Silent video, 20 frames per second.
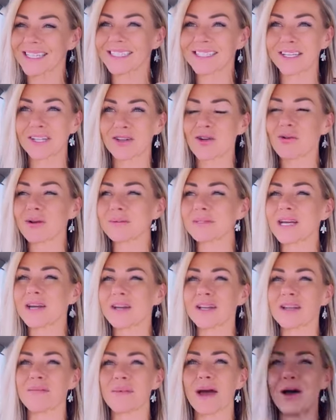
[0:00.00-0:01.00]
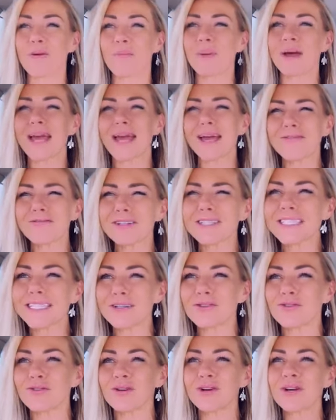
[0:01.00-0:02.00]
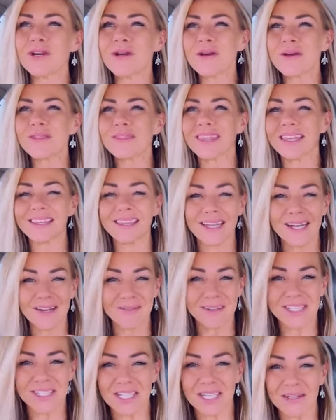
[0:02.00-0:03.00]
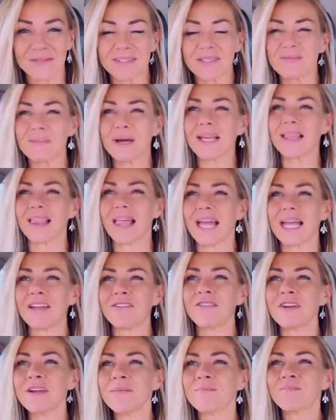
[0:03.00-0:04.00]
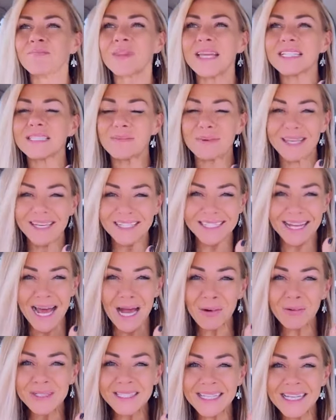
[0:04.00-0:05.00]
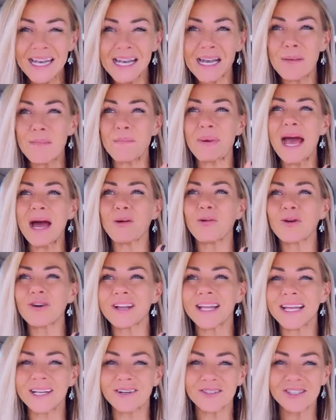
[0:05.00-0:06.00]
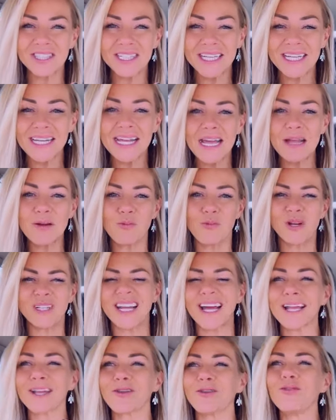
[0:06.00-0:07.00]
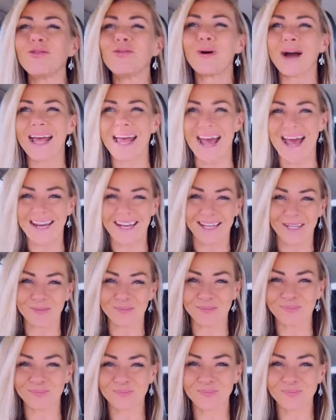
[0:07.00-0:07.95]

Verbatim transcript: this and so you know what I'm talking about, but every single thing that I've achieved in my life, it's because I was in an empowered energy in which I knew I had it.